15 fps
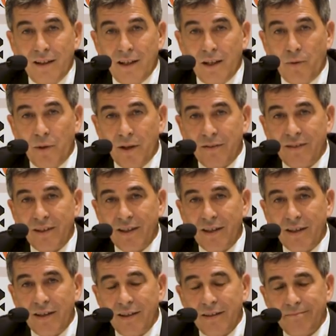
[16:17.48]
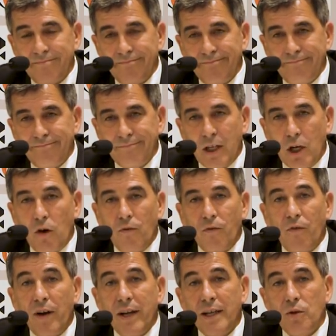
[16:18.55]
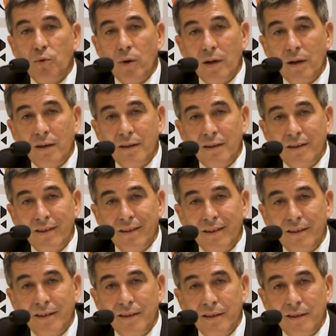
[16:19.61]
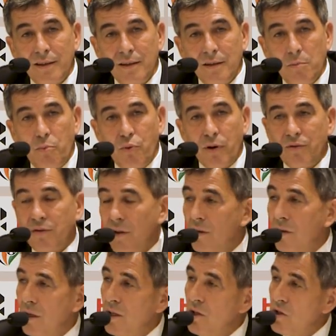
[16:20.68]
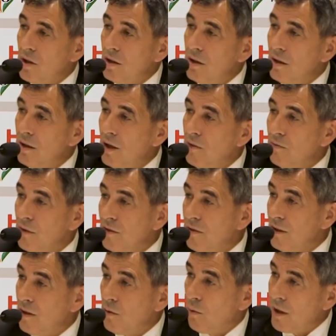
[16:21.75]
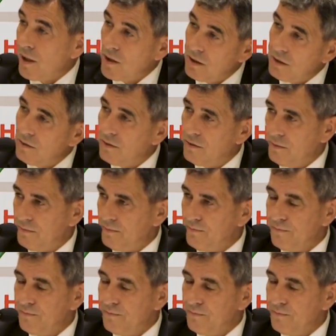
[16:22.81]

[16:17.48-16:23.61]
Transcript: it was a conflictual presentation of the situations.